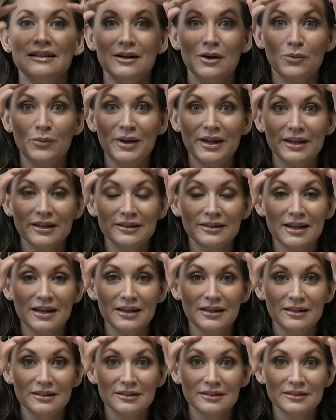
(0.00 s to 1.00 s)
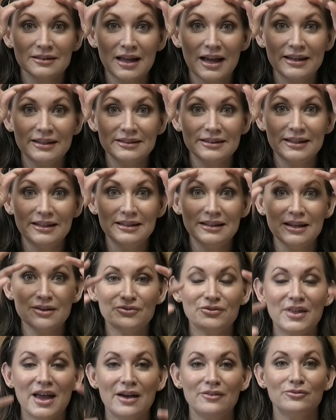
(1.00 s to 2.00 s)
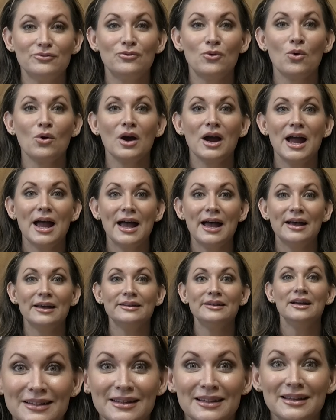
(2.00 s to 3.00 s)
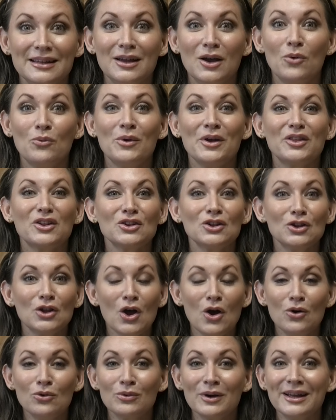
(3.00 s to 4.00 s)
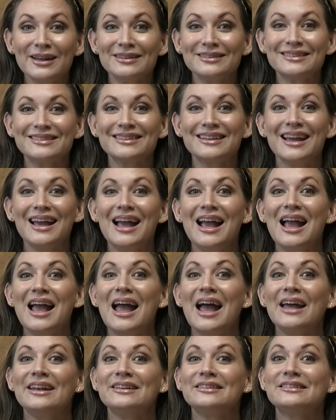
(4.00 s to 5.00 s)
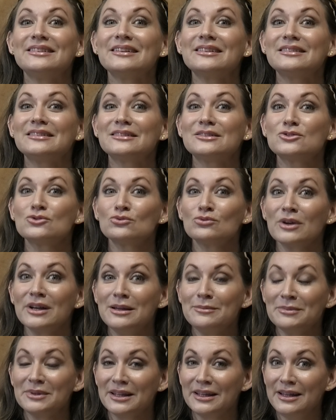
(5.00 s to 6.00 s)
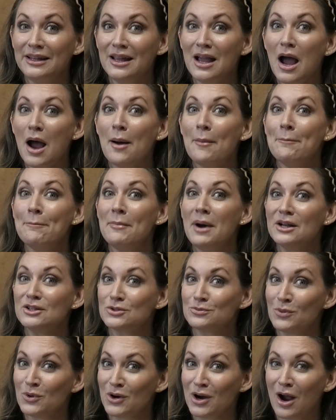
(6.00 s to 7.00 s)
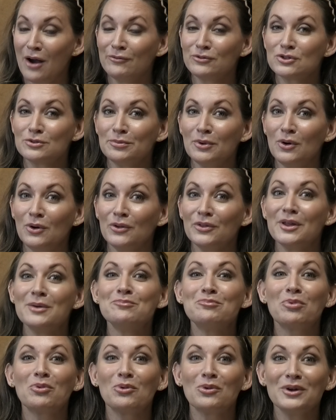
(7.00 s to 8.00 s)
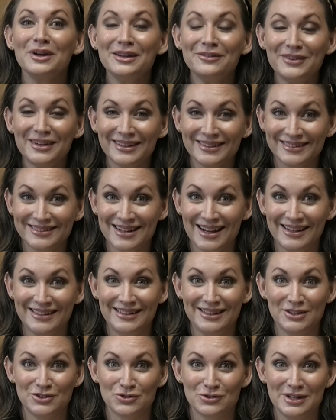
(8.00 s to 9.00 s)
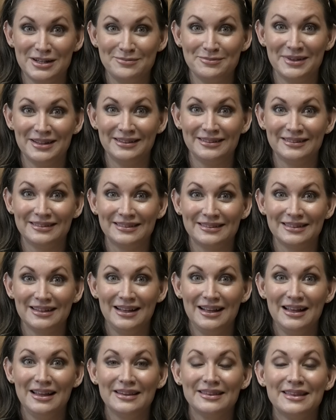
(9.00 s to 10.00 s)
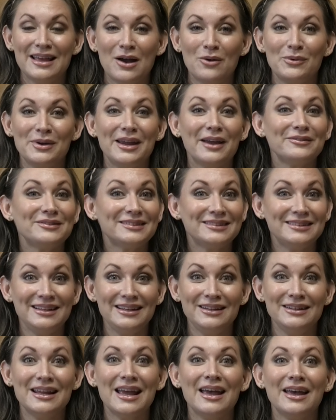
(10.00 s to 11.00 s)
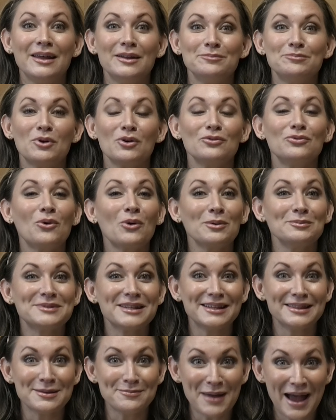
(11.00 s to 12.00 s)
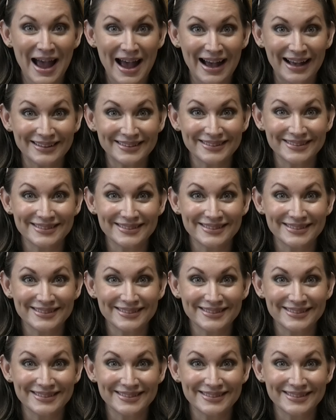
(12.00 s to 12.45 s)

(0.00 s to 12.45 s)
We can lightly lift that forehead with low risk, and it's extremely much more comfortable than previous tightening treatments that we have seen and performed in the past.